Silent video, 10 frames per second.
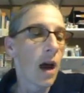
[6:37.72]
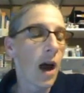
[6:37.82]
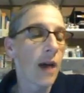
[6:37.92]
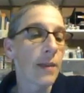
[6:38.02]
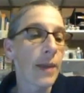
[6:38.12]

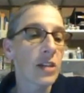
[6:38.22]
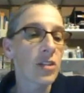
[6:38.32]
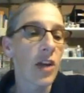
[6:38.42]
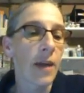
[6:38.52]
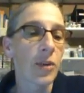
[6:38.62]
They may
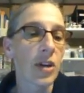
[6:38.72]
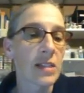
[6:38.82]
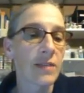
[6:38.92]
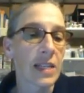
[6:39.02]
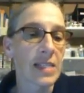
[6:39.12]
also have
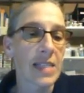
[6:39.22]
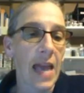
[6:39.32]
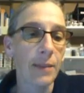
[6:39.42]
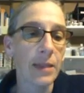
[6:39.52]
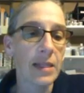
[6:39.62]
progressive
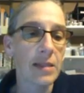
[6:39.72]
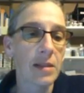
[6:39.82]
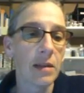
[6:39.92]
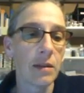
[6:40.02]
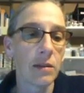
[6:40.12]

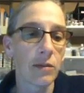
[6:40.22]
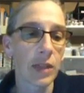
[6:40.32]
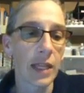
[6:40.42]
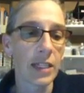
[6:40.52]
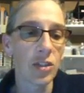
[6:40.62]
nystagmus
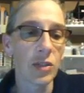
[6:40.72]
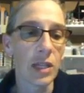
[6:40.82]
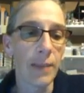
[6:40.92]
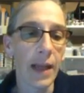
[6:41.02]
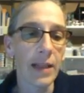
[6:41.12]
related to an
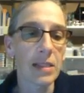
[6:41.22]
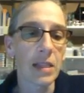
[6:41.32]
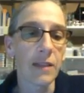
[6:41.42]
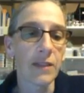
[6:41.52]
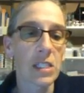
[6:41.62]
imbalance
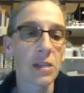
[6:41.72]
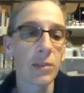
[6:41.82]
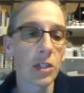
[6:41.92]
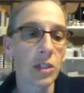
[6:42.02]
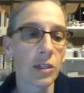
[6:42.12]
in the
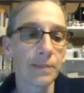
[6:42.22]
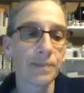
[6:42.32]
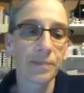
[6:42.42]
vestibular